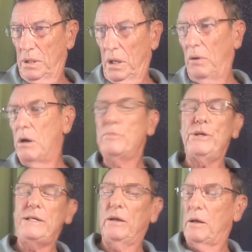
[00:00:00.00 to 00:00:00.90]
Oh, I'm
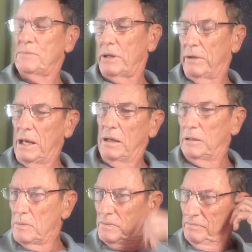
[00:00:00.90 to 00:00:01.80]
reading. I'm sorry. Yeah,
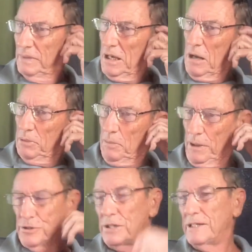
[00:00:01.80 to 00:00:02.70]
humble
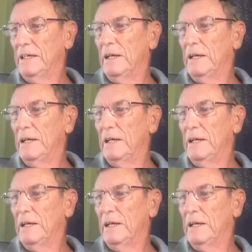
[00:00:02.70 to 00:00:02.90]
apologies.